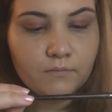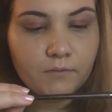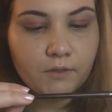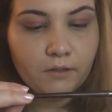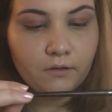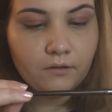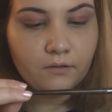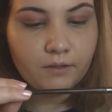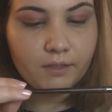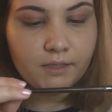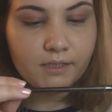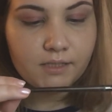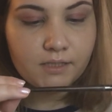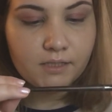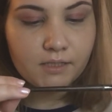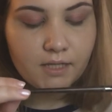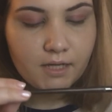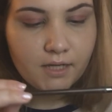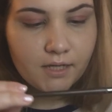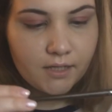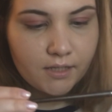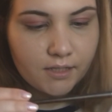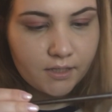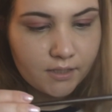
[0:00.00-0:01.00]
Oh, it
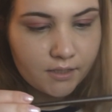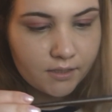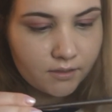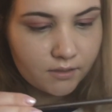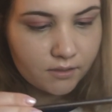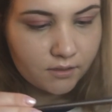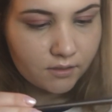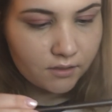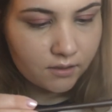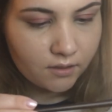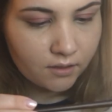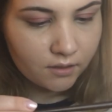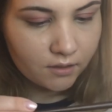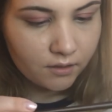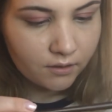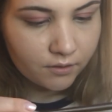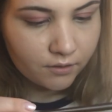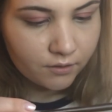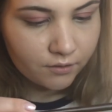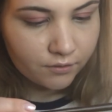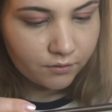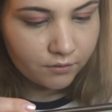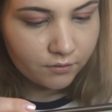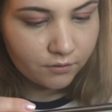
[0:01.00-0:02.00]
says
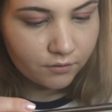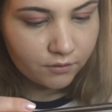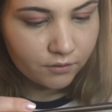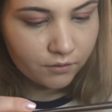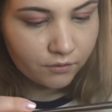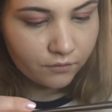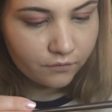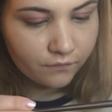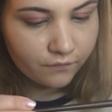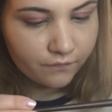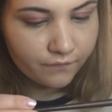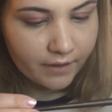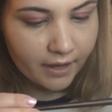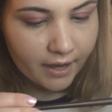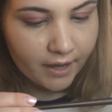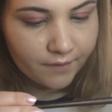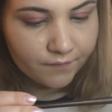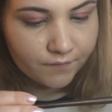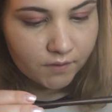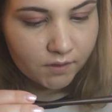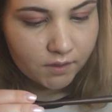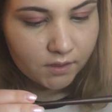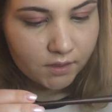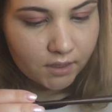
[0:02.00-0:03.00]

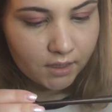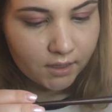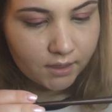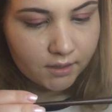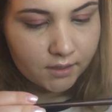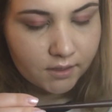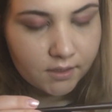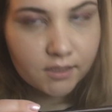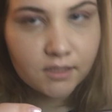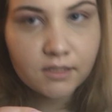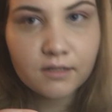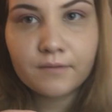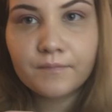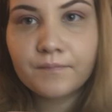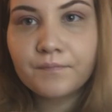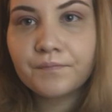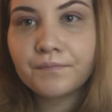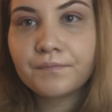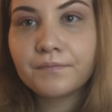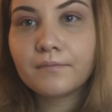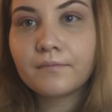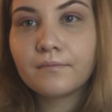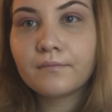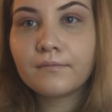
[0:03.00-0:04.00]
256.
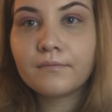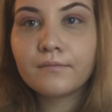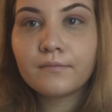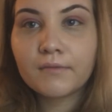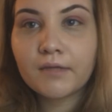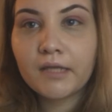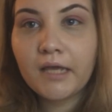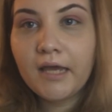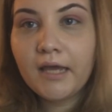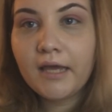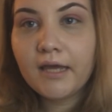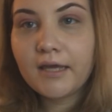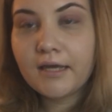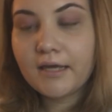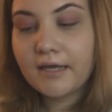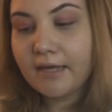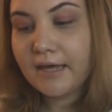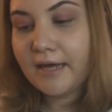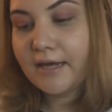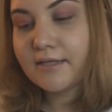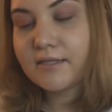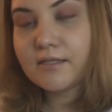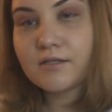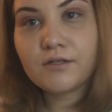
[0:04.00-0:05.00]

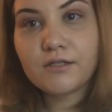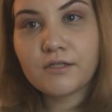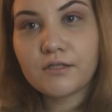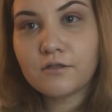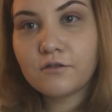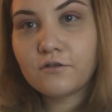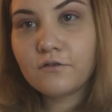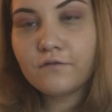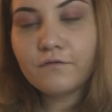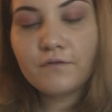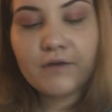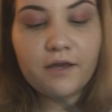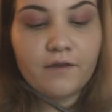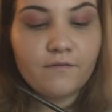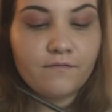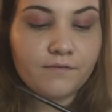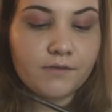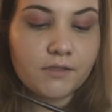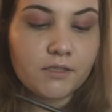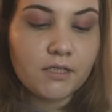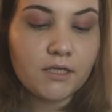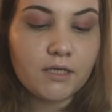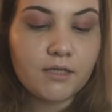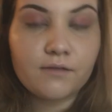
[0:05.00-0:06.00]
Yeah, so it's
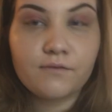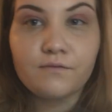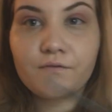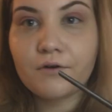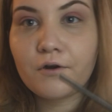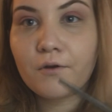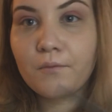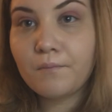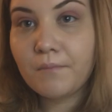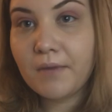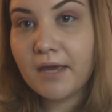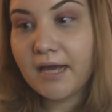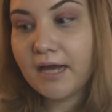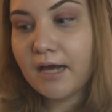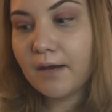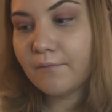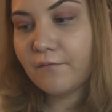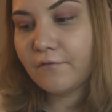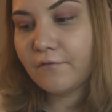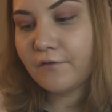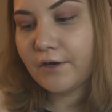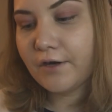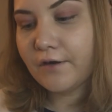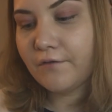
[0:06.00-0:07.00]
256 from Makeup
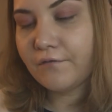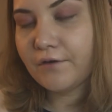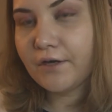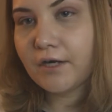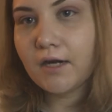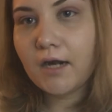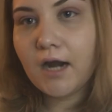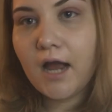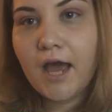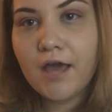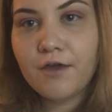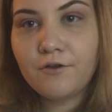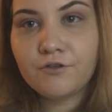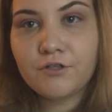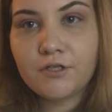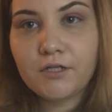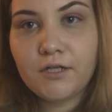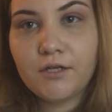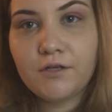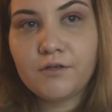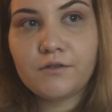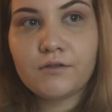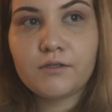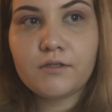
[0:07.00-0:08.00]
Forever. I usually
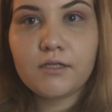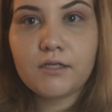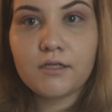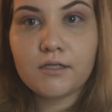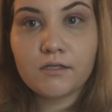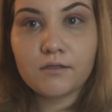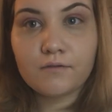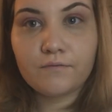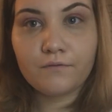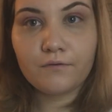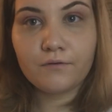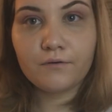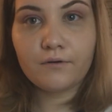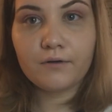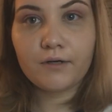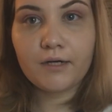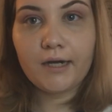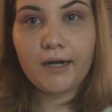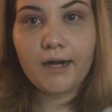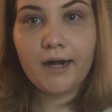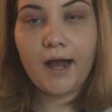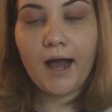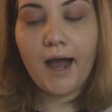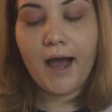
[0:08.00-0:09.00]
use this
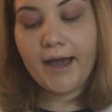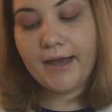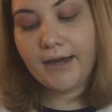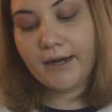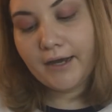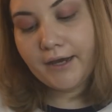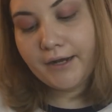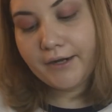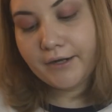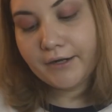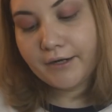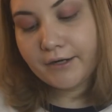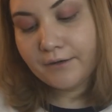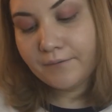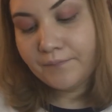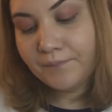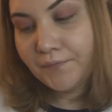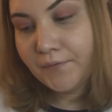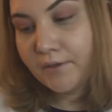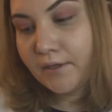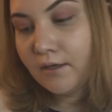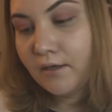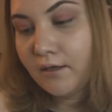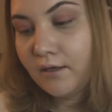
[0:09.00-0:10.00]
for eyeliner,
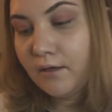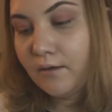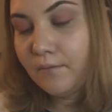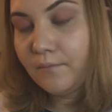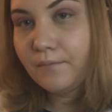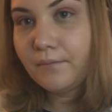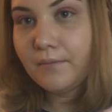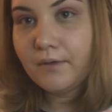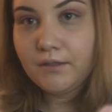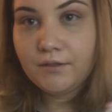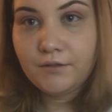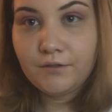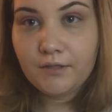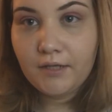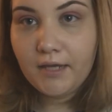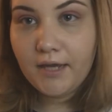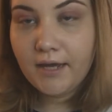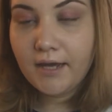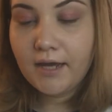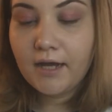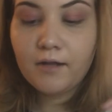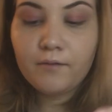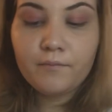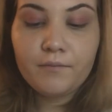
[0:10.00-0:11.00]
but
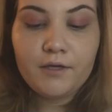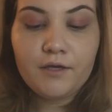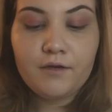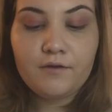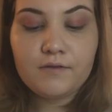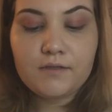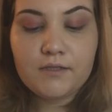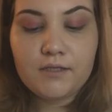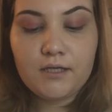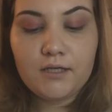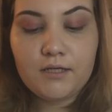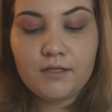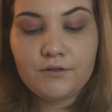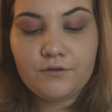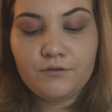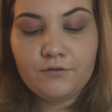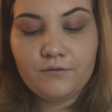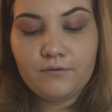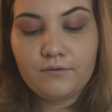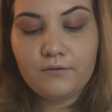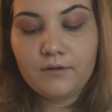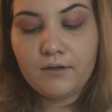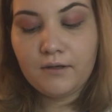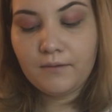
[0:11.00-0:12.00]
today I'll be using it
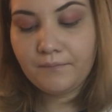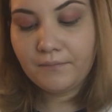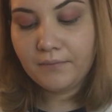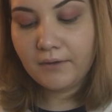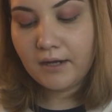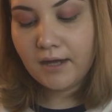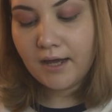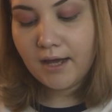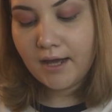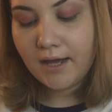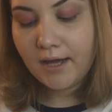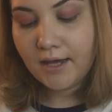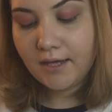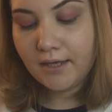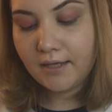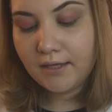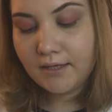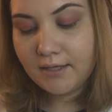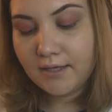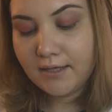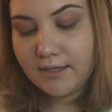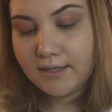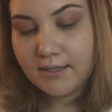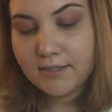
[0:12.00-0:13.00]
to apply
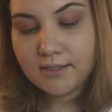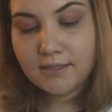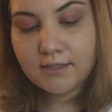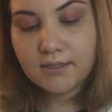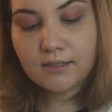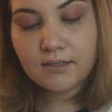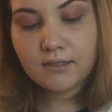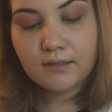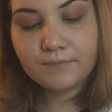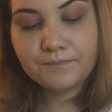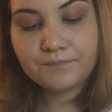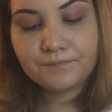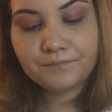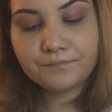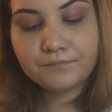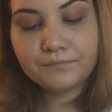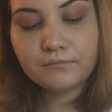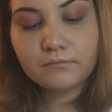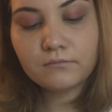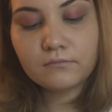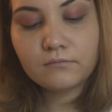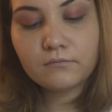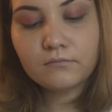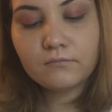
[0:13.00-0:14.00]
this
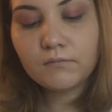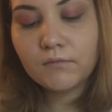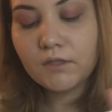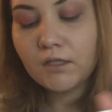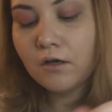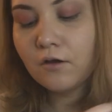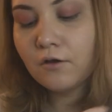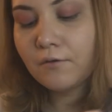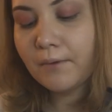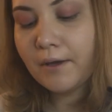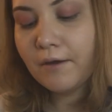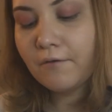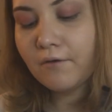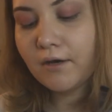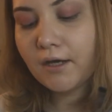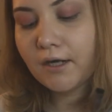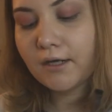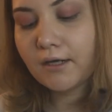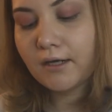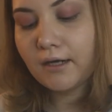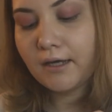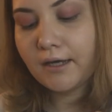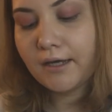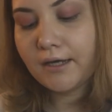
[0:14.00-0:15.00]
on my
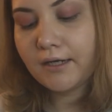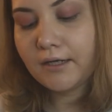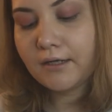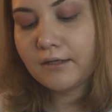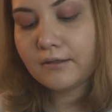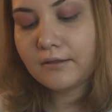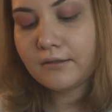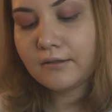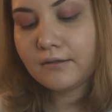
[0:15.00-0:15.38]
waterline.